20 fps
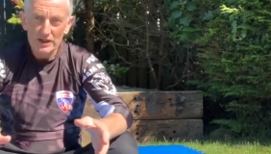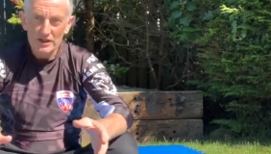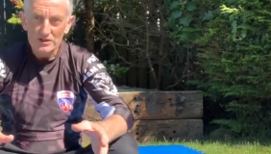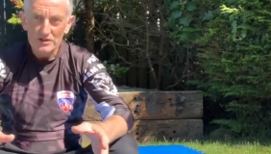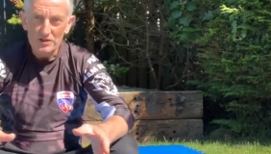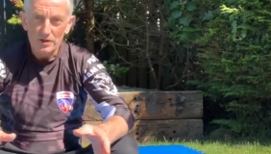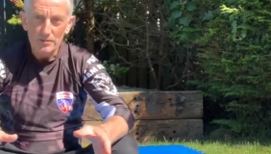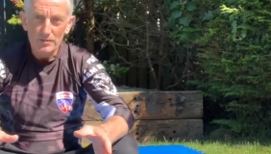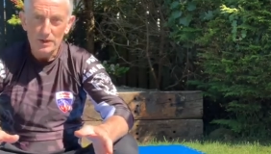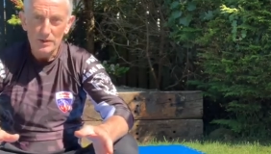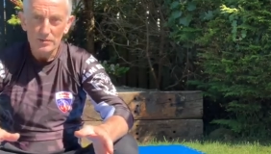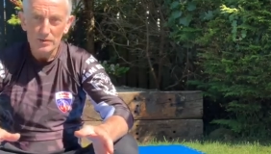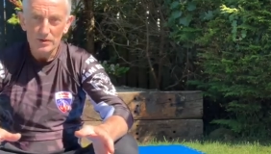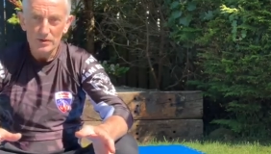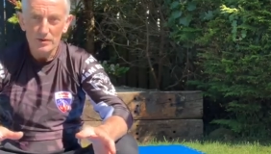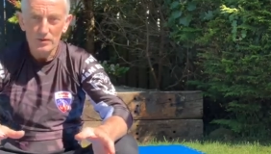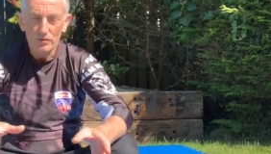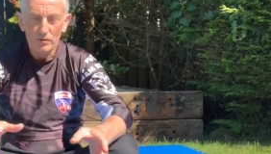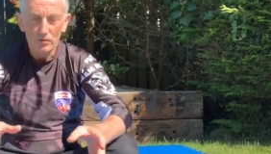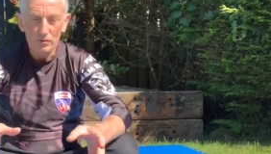some people
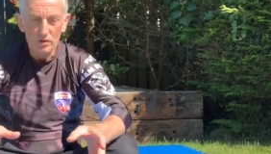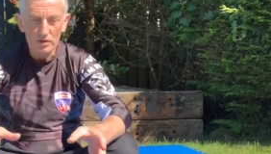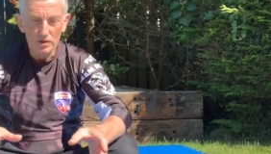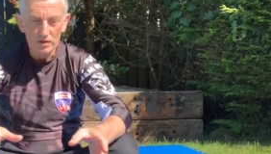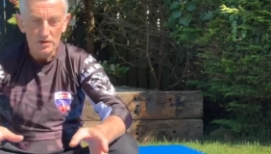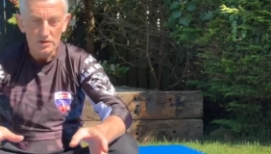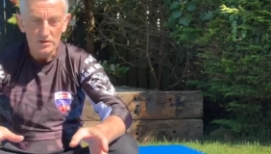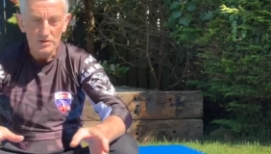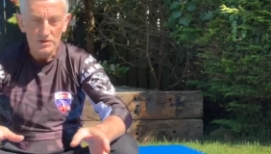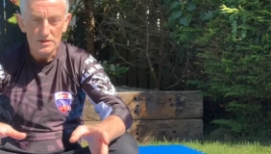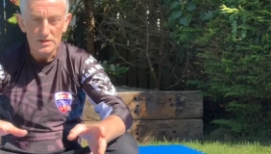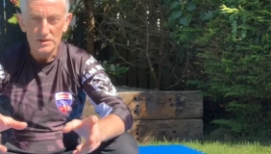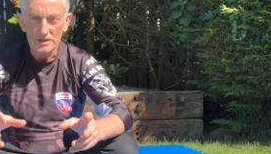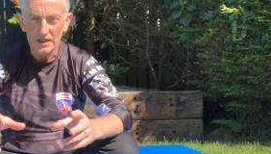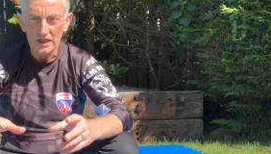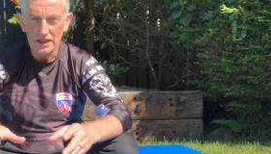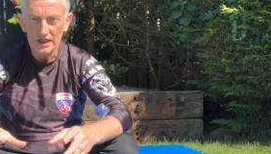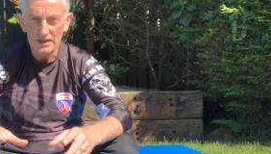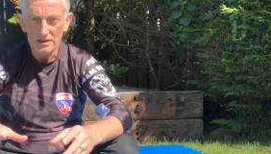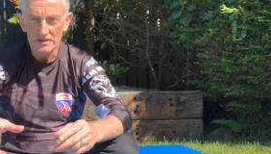will
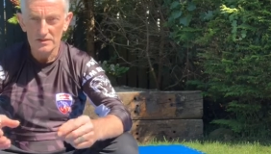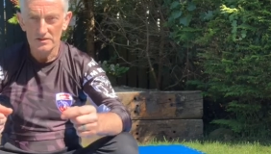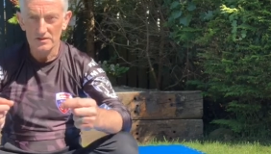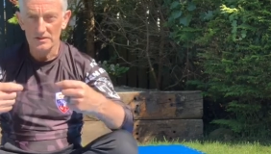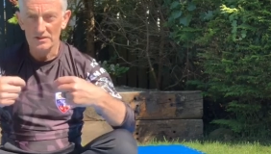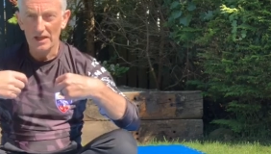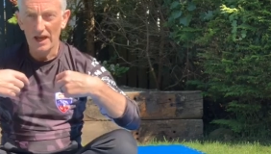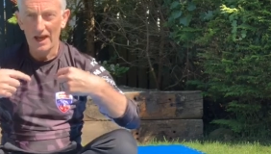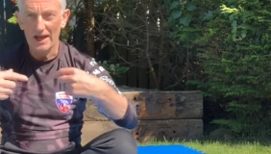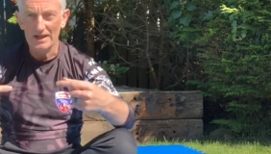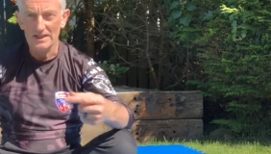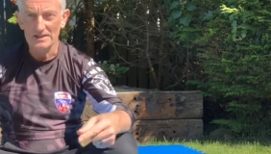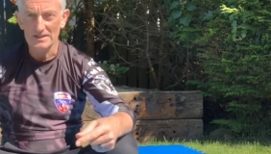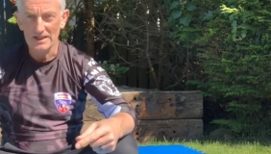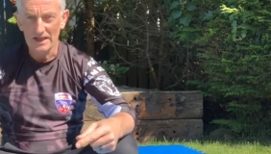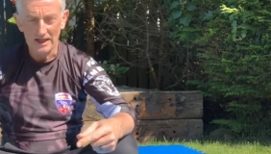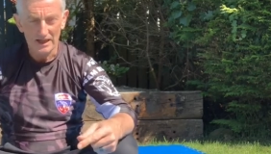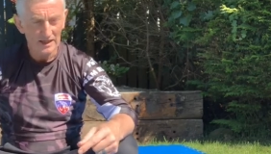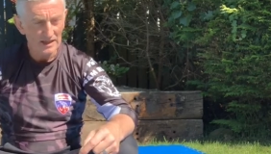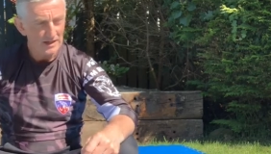change their text
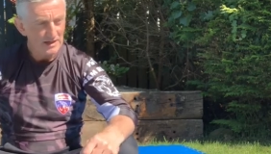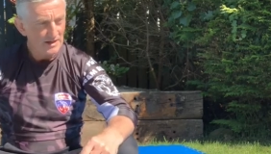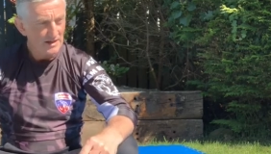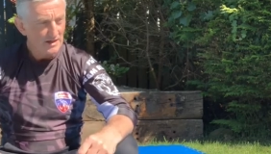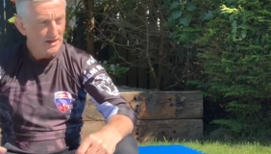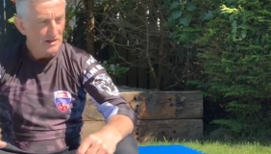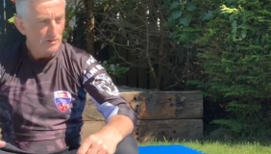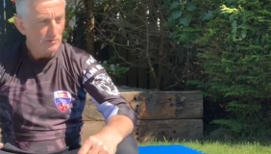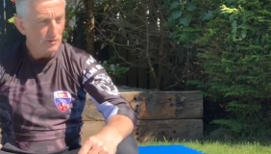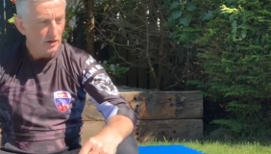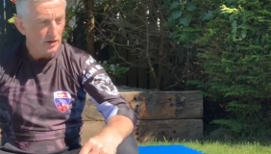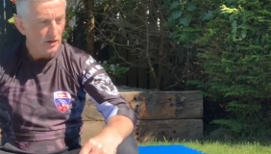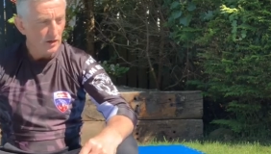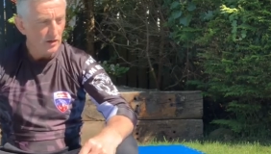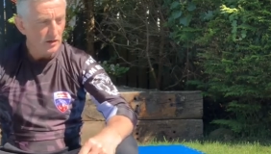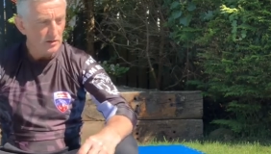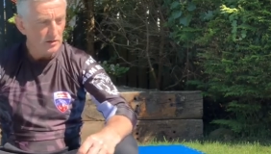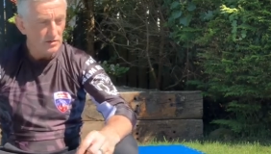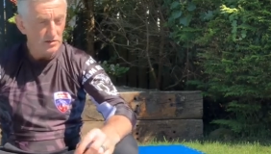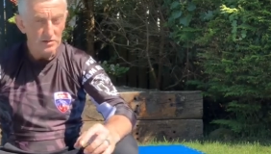neck
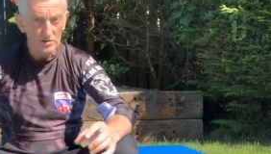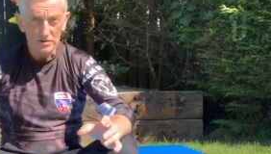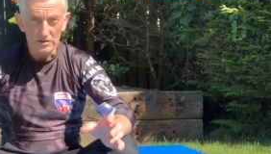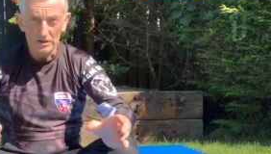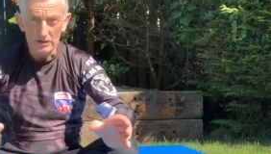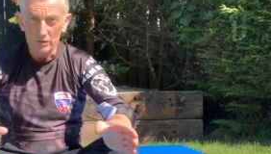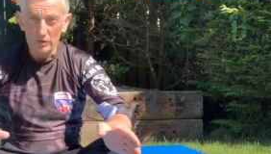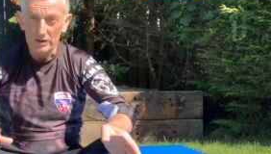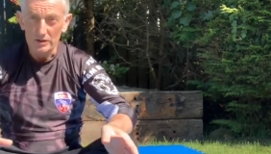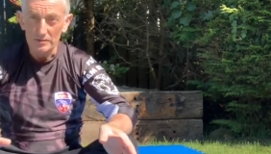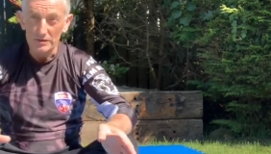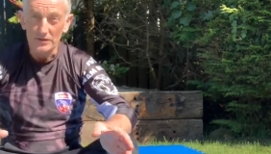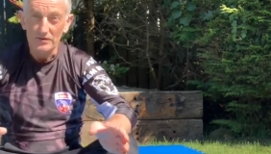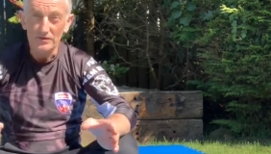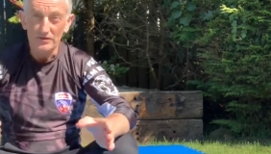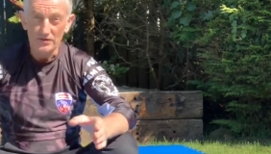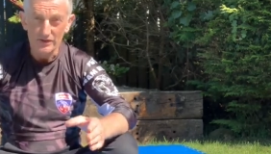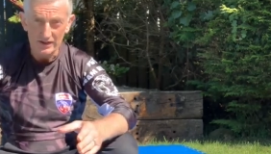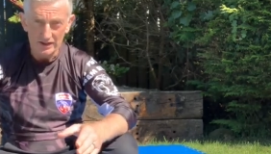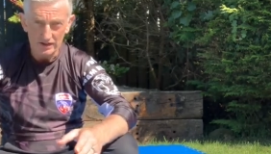because they want to be
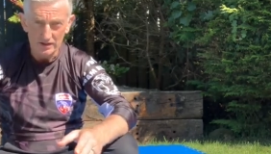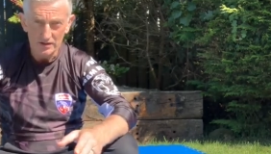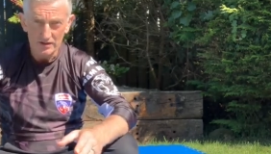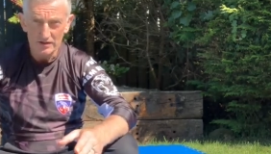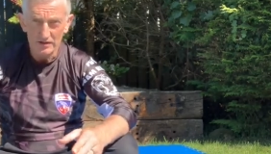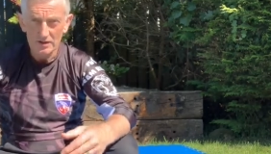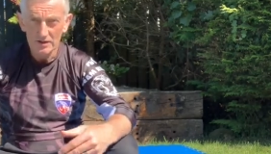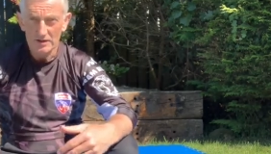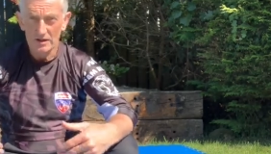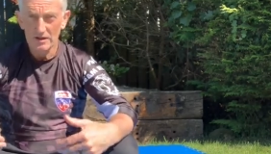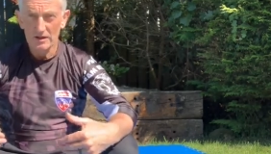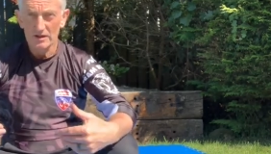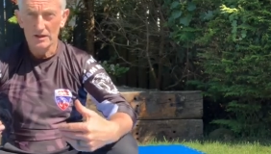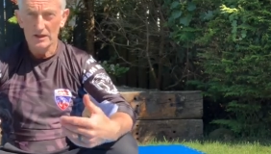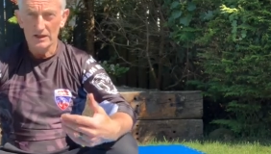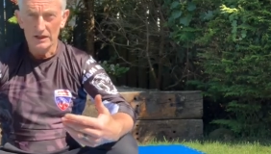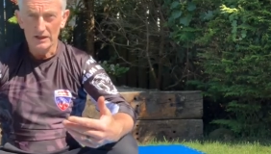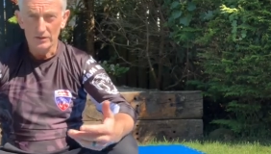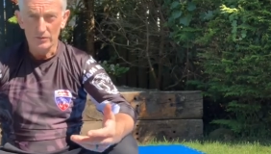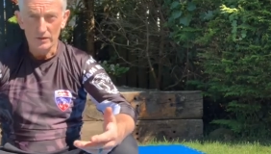fitter
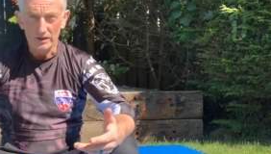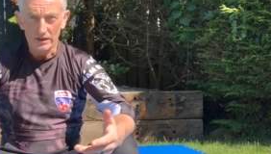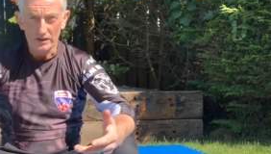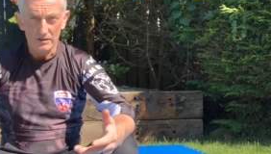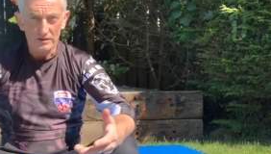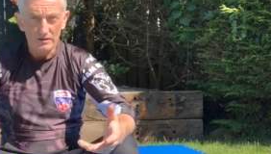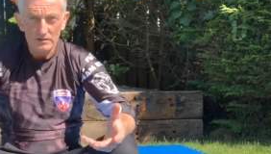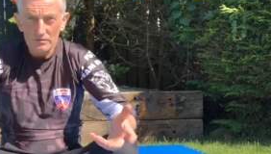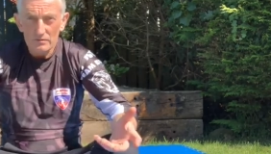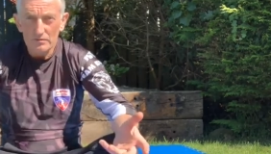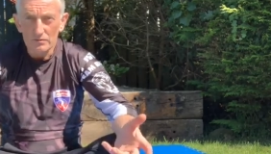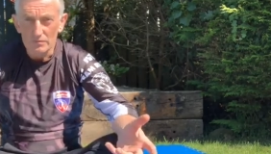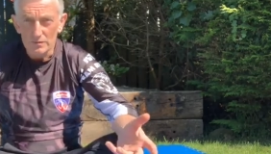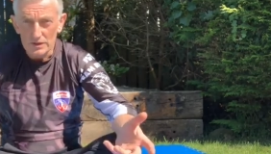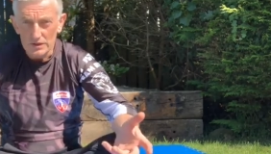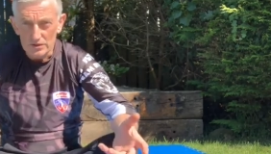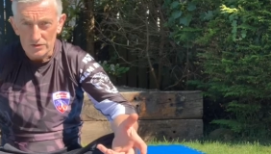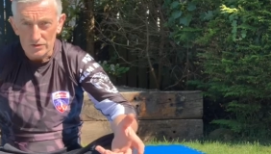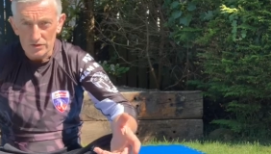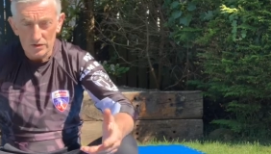and they want to be
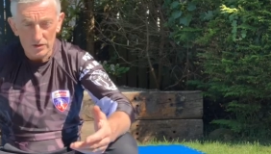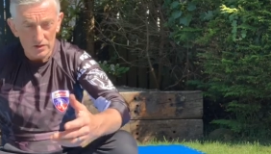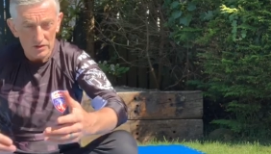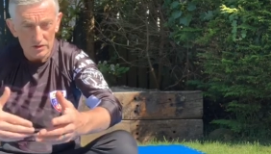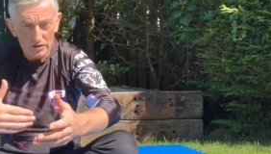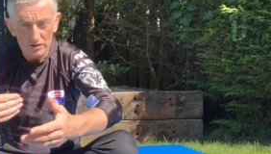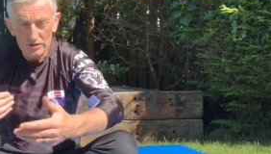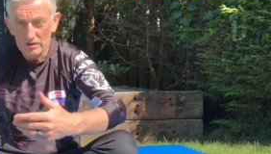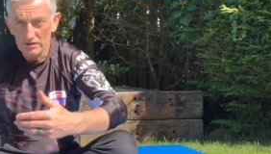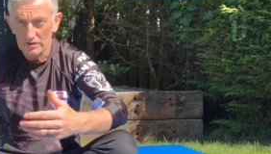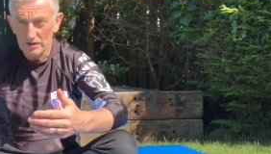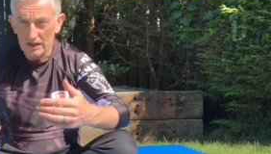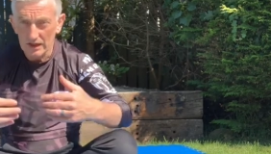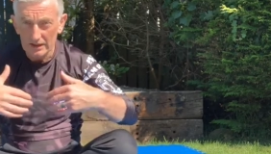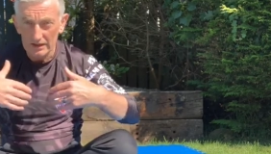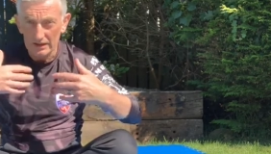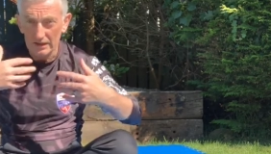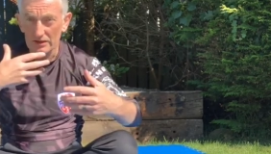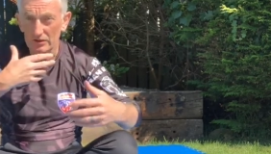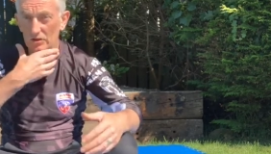stronger,
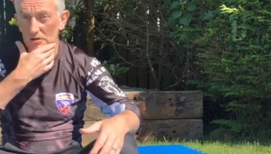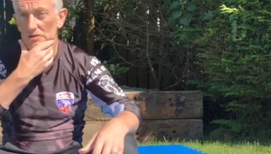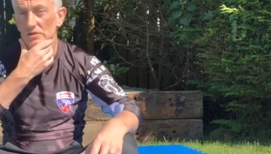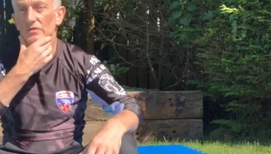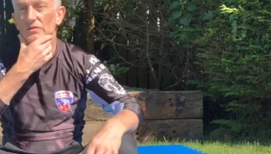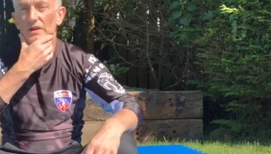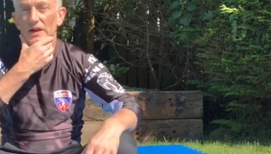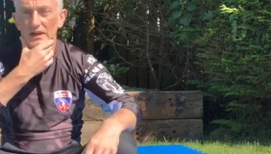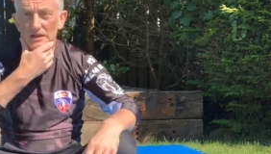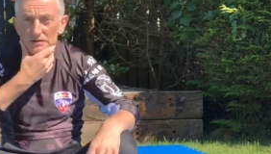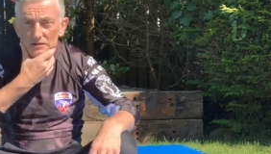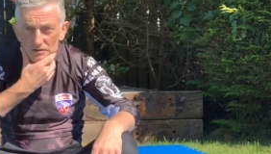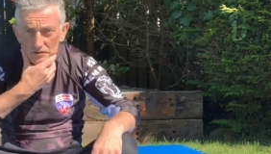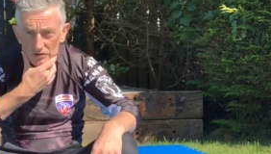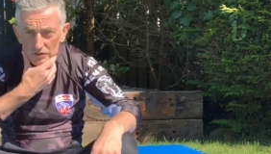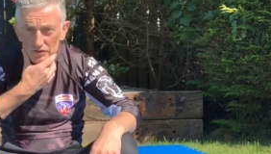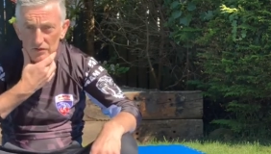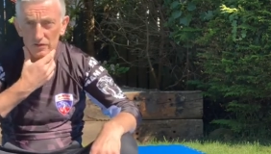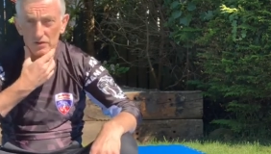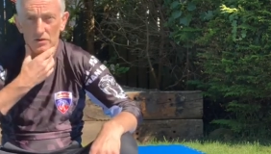and that does affect
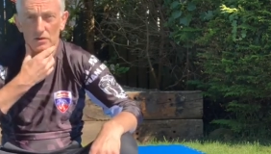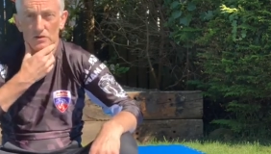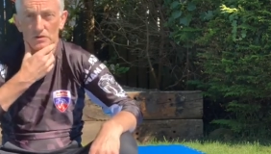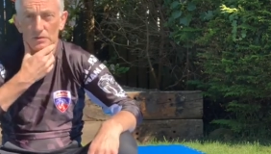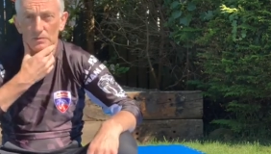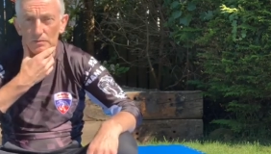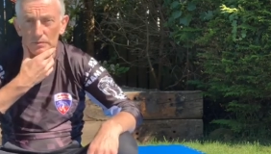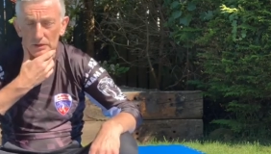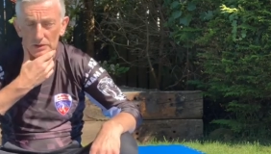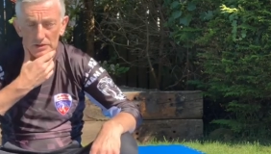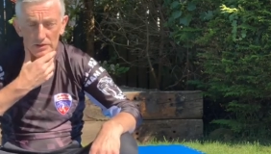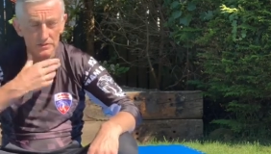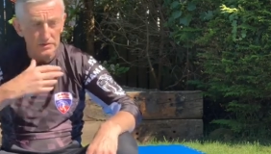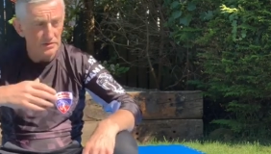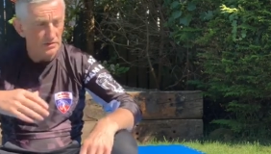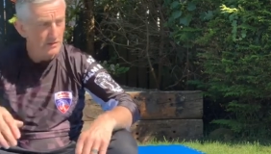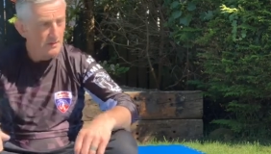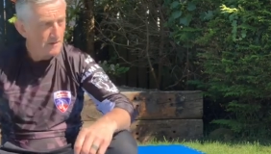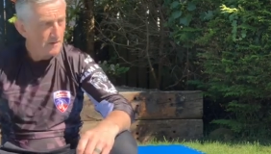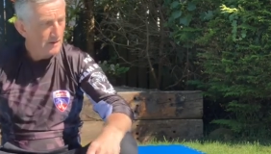all your muscles.